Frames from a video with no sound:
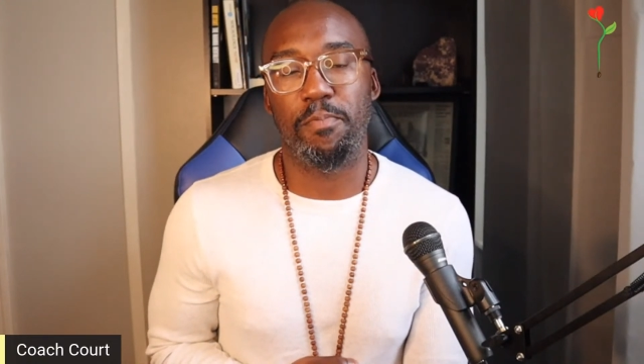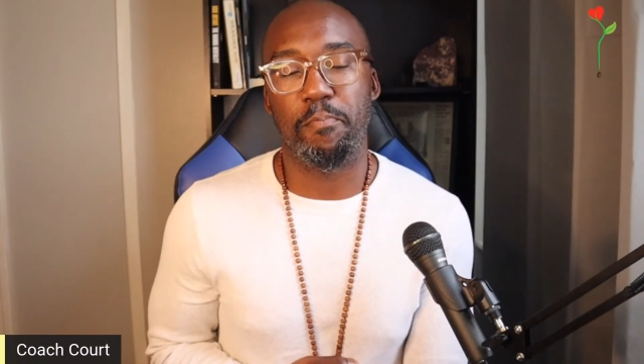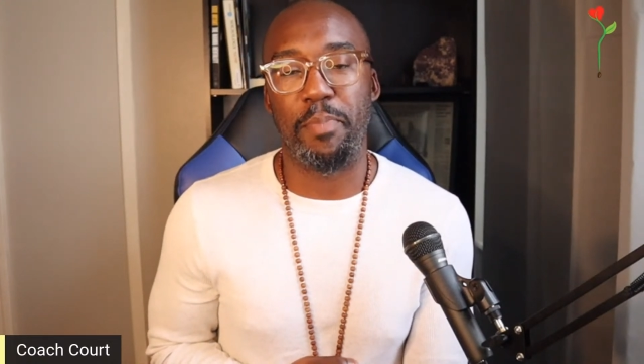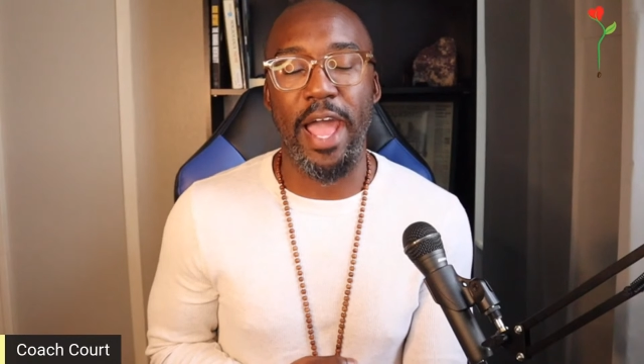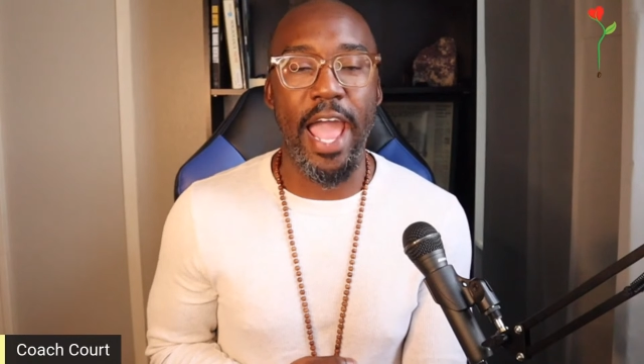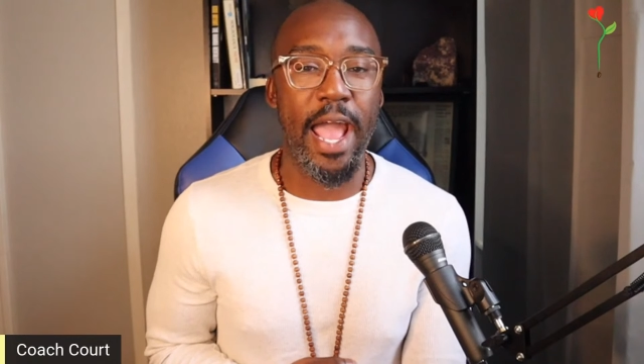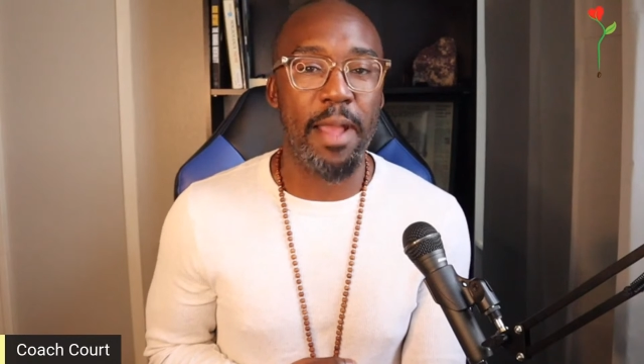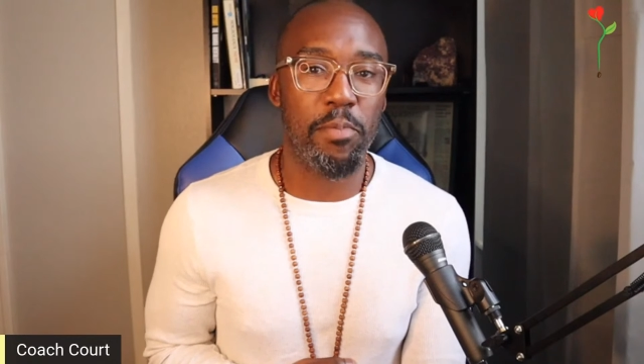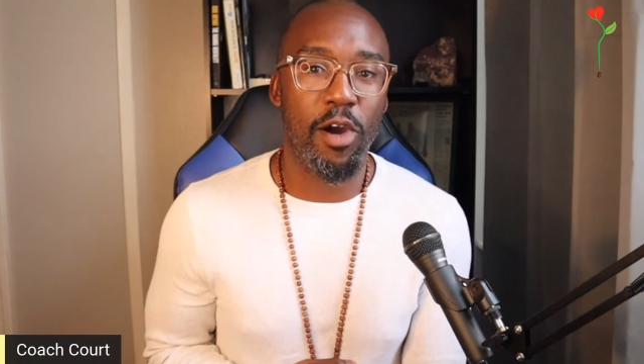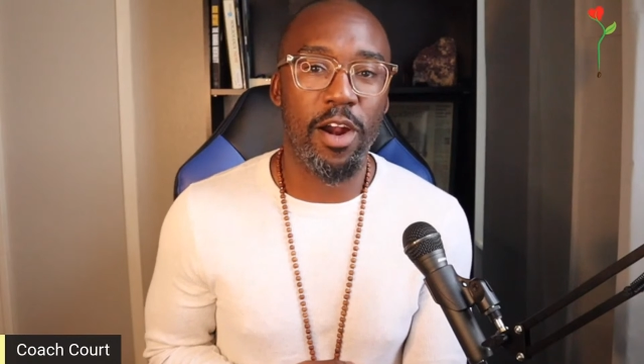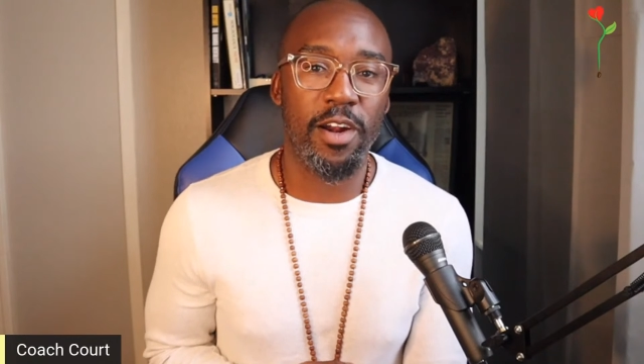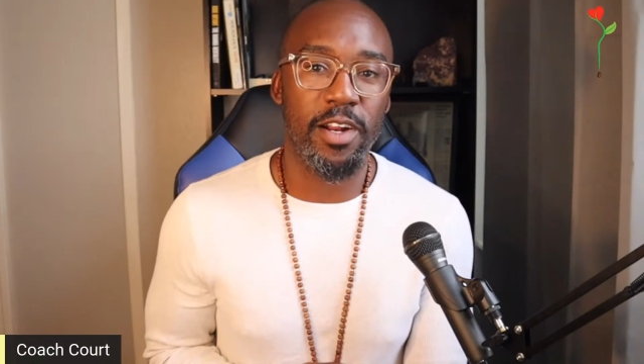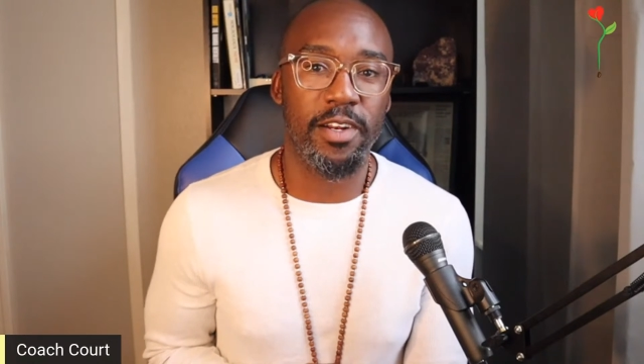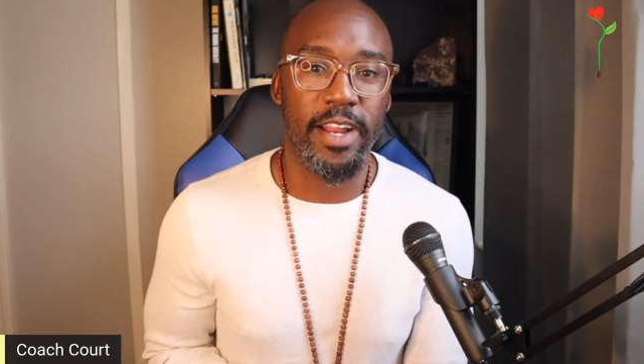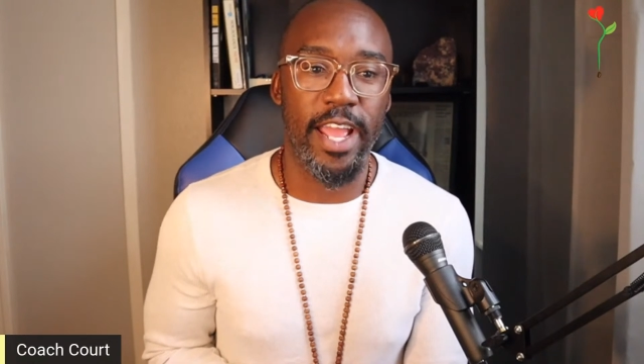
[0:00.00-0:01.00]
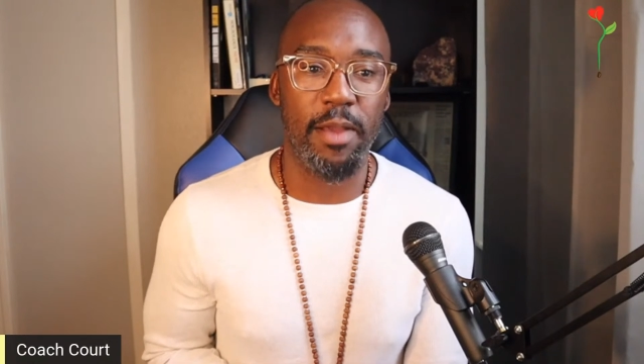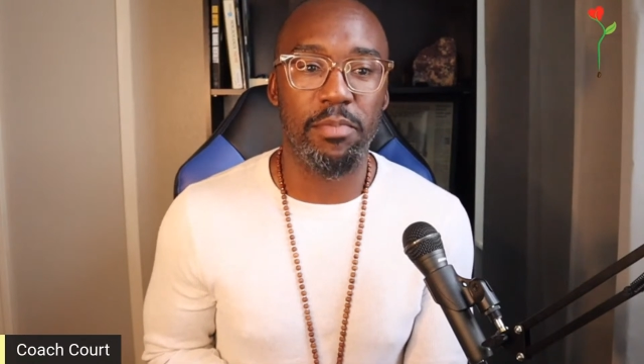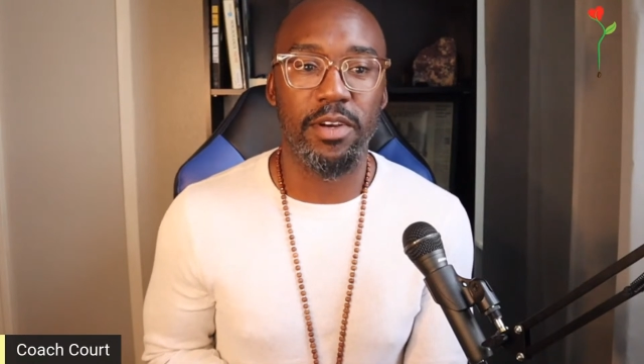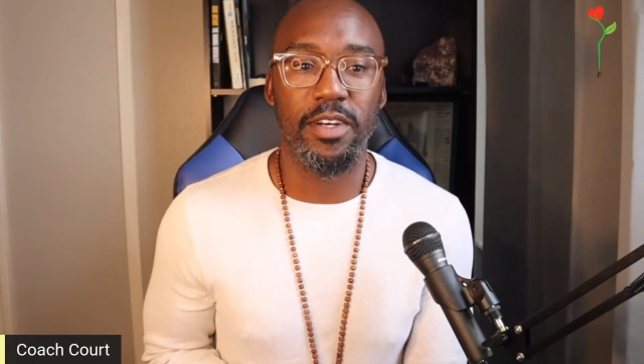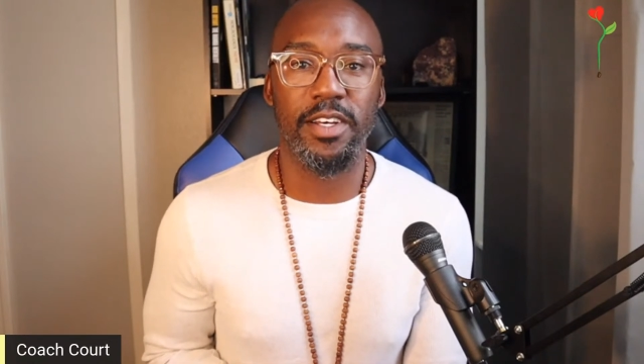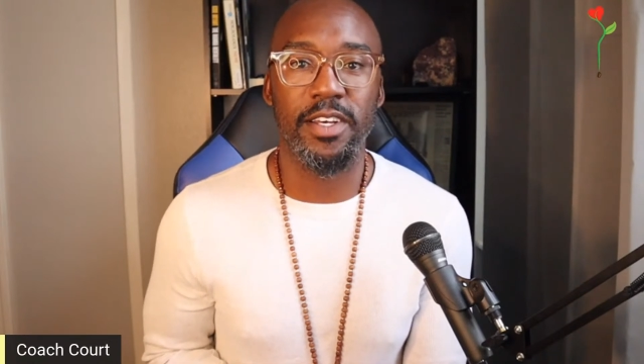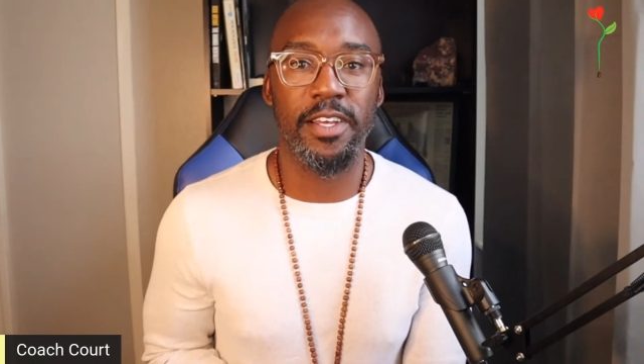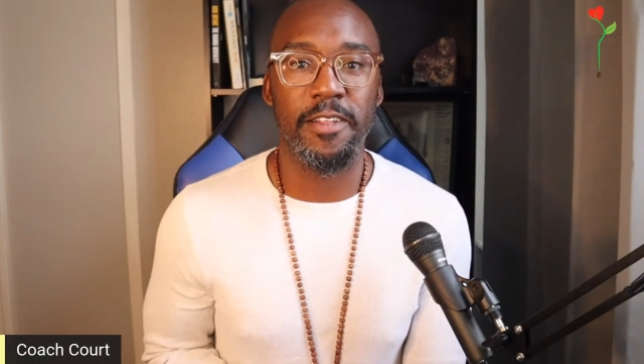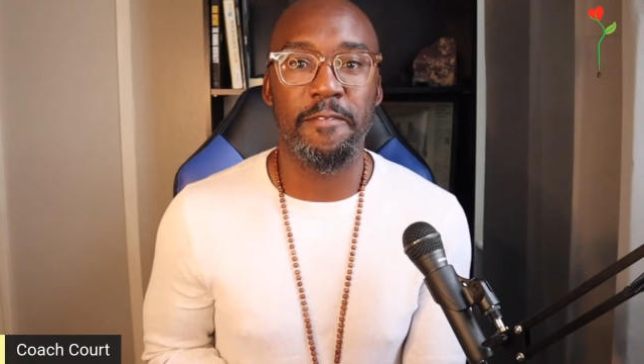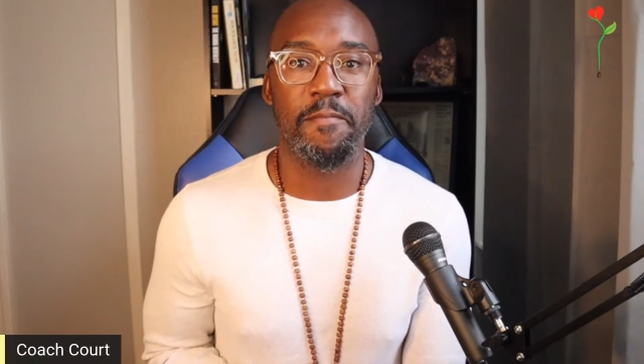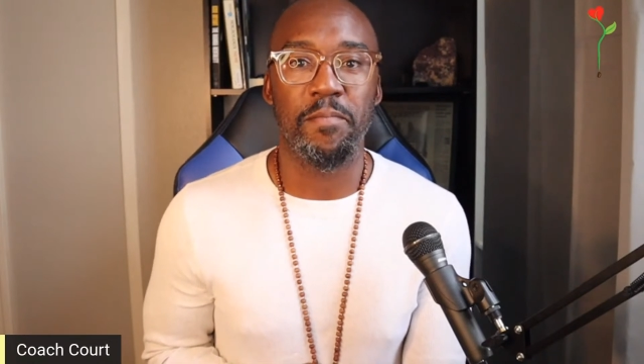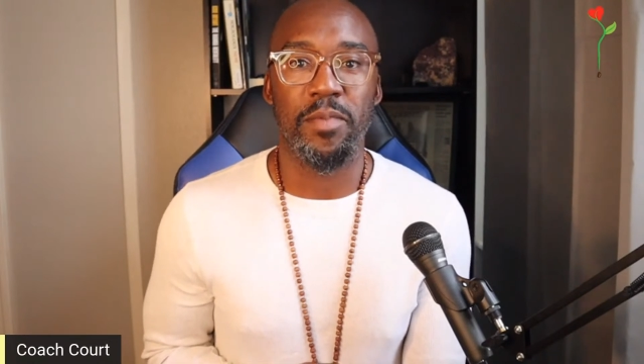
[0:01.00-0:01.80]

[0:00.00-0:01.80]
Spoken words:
bad part of the neighborhood